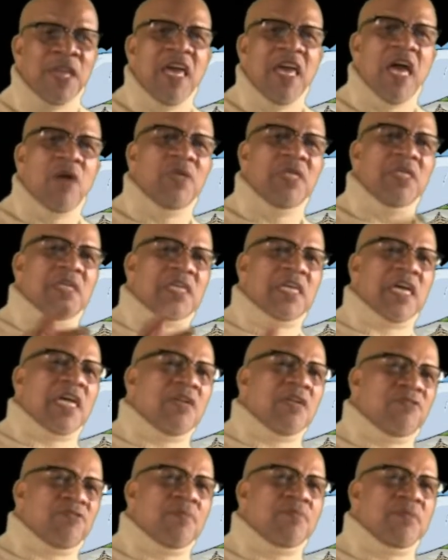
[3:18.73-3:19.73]
and we look at
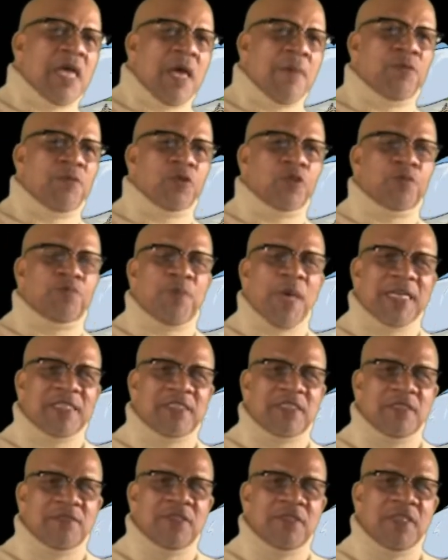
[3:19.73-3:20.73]
it from that
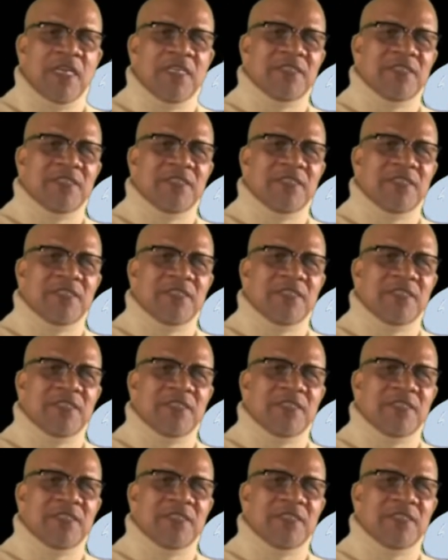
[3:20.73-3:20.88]
perspective,